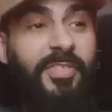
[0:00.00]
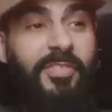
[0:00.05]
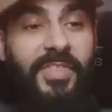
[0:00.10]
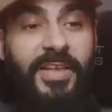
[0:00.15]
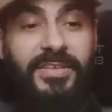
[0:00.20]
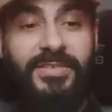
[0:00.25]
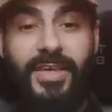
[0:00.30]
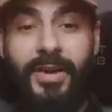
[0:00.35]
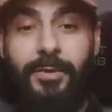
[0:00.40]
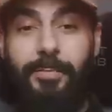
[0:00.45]
of the
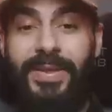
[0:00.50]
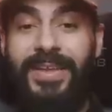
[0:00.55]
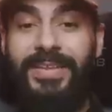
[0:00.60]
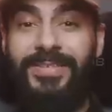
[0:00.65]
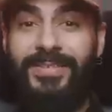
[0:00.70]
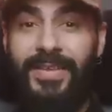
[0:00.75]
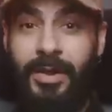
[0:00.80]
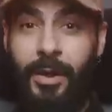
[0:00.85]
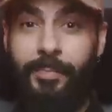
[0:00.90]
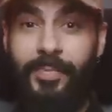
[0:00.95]
things that are being
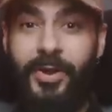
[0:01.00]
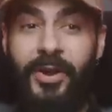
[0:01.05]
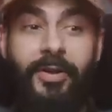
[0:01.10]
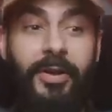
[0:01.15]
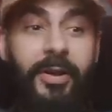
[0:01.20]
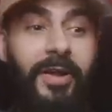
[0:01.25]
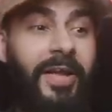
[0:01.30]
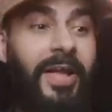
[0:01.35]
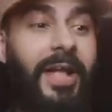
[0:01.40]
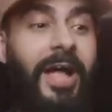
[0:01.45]
set up
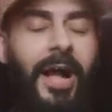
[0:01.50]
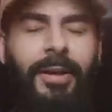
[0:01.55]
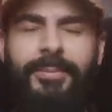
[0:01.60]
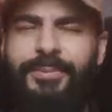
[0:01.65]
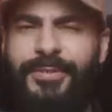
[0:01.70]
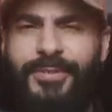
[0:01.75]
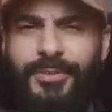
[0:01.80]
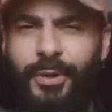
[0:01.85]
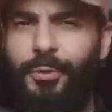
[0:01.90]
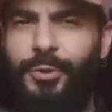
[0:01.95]
here, I'm
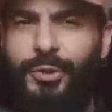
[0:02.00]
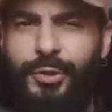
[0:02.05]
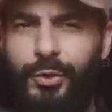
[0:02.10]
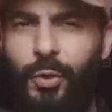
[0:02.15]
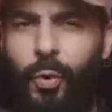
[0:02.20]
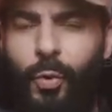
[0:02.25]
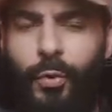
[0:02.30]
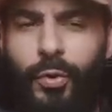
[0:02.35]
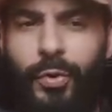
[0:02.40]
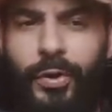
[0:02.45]
so
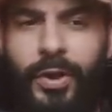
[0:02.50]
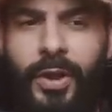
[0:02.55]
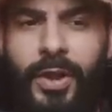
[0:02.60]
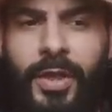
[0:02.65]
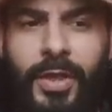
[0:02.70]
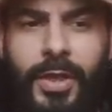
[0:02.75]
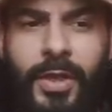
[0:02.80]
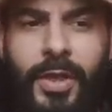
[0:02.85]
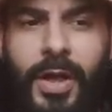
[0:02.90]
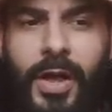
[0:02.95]
sure
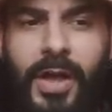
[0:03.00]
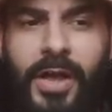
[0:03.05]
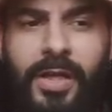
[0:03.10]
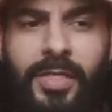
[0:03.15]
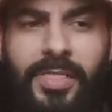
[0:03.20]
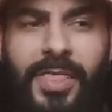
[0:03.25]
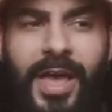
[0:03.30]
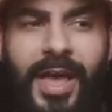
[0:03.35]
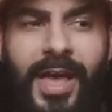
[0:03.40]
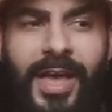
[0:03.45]

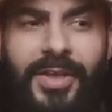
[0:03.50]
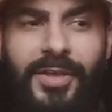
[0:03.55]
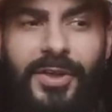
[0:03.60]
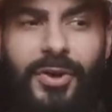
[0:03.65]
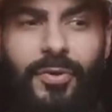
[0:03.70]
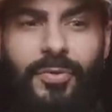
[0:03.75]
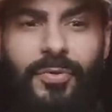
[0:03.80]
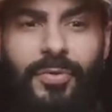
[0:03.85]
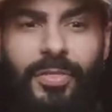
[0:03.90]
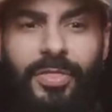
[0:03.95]
that, you
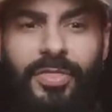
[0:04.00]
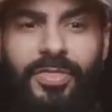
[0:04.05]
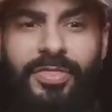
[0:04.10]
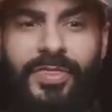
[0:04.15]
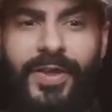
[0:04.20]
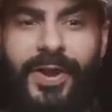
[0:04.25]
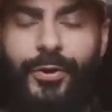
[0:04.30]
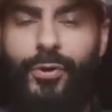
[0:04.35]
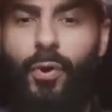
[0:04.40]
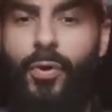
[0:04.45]
know,
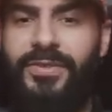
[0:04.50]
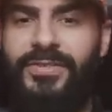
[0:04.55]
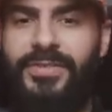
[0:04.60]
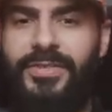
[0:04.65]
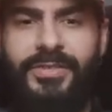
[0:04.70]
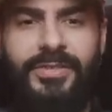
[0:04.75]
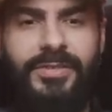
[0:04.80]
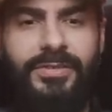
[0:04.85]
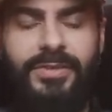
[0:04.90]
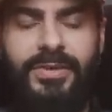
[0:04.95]
they're going
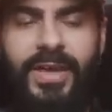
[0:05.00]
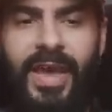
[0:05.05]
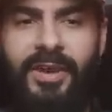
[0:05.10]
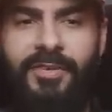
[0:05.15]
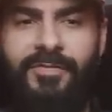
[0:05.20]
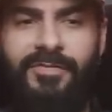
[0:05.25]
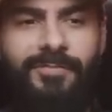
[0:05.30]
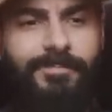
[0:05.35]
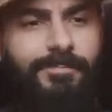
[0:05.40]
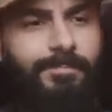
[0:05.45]
to kind
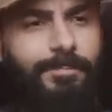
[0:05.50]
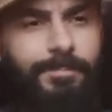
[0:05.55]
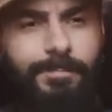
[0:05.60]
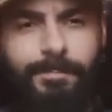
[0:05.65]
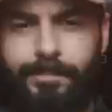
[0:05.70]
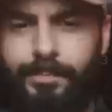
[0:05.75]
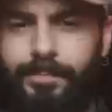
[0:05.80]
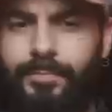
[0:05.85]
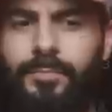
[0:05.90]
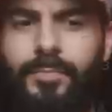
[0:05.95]
of
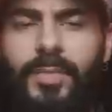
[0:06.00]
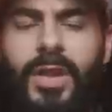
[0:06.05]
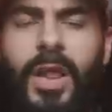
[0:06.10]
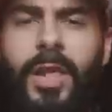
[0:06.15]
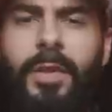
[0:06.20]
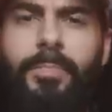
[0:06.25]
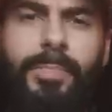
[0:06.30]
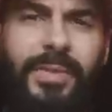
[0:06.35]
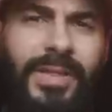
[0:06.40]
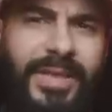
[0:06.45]

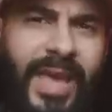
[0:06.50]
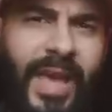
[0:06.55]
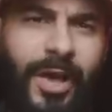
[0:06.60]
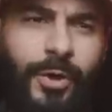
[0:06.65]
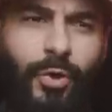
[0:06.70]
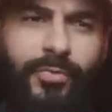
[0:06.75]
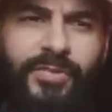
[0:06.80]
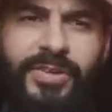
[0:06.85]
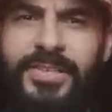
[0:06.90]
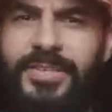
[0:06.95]
play
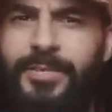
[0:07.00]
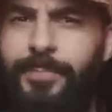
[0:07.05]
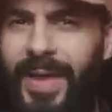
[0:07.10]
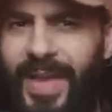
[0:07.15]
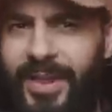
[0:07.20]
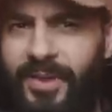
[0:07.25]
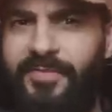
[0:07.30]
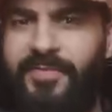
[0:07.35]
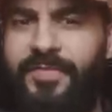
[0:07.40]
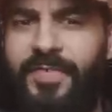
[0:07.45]
out over the
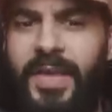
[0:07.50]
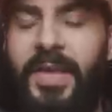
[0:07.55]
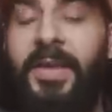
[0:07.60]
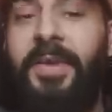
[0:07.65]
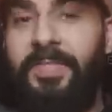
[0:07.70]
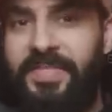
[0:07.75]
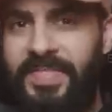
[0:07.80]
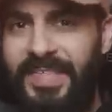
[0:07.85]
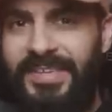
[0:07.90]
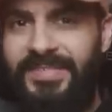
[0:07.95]
span of
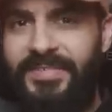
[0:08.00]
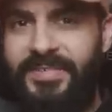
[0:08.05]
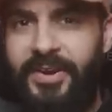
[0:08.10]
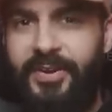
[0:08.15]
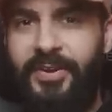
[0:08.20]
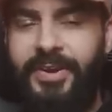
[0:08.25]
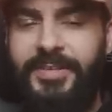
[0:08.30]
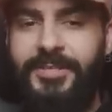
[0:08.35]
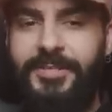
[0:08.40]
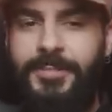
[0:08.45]
this
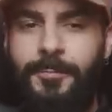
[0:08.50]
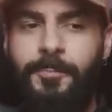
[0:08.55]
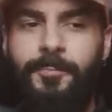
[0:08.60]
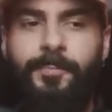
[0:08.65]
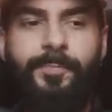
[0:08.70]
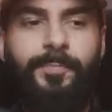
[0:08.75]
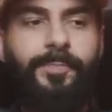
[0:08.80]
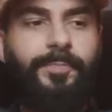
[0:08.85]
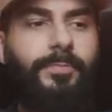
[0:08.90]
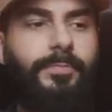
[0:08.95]
series
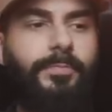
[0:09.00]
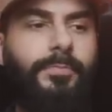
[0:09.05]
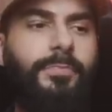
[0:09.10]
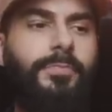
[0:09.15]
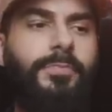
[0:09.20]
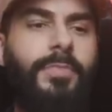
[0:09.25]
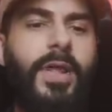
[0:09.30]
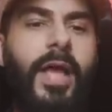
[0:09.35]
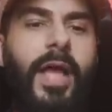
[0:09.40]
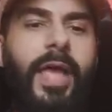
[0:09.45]

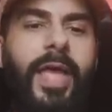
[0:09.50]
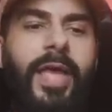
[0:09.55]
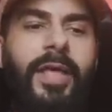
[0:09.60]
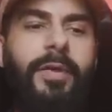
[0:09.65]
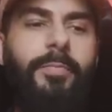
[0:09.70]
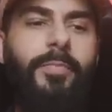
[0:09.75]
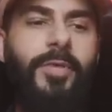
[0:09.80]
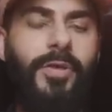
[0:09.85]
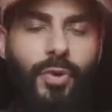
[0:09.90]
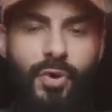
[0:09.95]

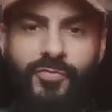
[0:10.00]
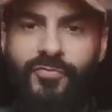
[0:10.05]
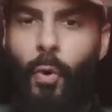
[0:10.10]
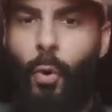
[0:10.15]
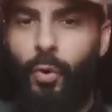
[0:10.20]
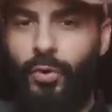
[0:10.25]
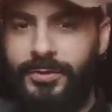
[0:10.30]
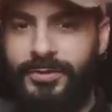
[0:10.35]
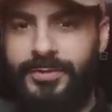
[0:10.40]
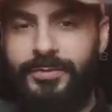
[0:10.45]
and, you know, of
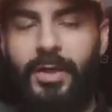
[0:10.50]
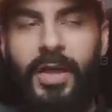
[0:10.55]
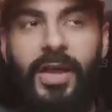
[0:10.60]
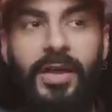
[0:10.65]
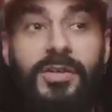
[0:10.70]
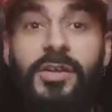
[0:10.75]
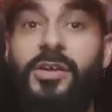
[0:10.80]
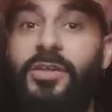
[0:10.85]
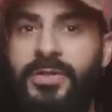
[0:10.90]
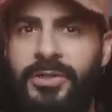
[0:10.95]
course,
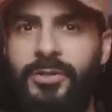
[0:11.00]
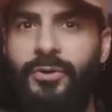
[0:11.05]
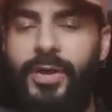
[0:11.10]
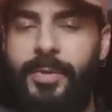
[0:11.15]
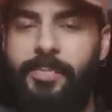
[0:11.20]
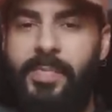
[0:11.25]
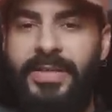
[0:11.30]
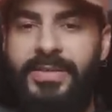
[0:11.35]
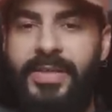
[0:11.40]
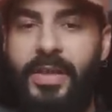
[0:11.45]

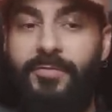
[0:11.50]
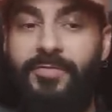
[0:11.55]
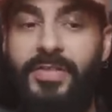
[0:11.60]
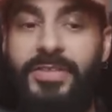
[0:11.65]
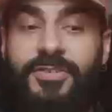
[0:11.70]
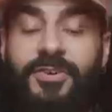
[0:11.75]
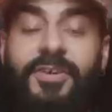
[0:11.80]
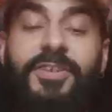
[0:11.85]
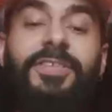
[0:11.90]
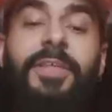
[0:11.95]
concluded by the end of the
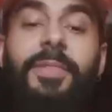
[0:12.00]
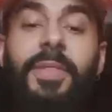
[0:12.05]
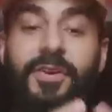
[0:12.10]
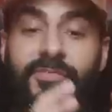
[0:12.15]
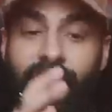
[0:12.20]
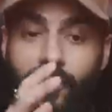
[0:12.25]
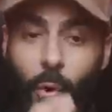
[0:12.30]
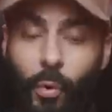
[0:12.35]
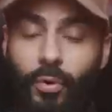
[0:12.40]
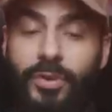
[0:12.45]
series. And then,
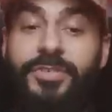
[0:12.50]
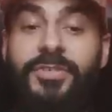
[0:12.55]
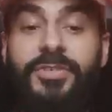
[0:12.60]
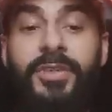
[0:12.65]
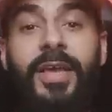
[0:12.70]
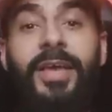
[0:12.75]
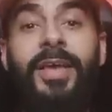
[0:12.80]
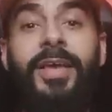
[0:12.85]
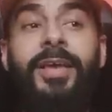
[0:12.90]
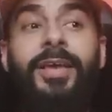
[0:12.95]
of course,
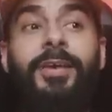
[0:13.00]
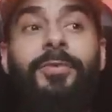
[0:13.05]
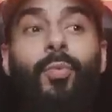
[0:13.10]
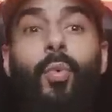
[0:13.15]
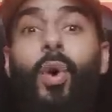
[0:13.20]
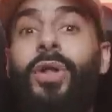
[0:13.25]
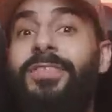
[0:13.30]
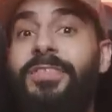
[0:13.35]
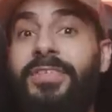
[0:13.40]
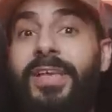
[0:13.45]

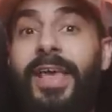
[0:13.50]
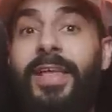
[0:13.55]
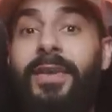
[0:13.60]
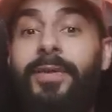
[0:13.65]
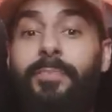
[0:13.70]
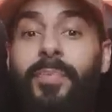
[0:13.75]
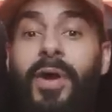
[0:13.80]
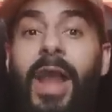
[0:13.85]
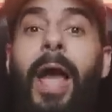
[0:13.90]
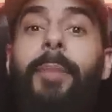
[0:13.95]
once
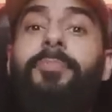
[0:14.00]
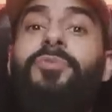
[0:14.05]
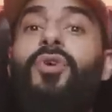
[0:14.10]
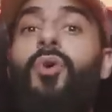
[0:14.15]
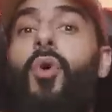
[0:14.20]
again, perhaps